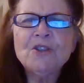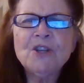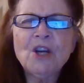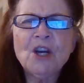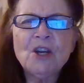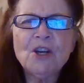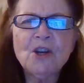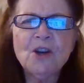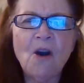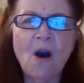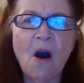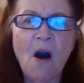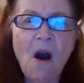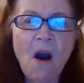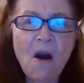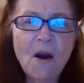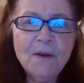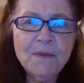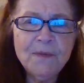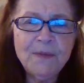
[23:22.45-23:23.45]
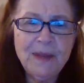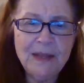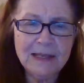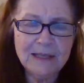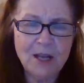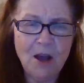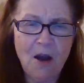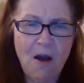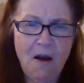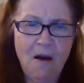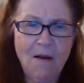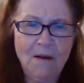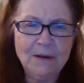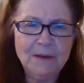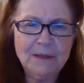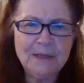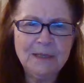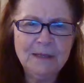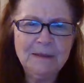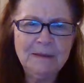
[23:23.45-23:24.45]
to guard this
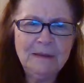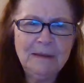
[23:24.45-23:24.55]
heart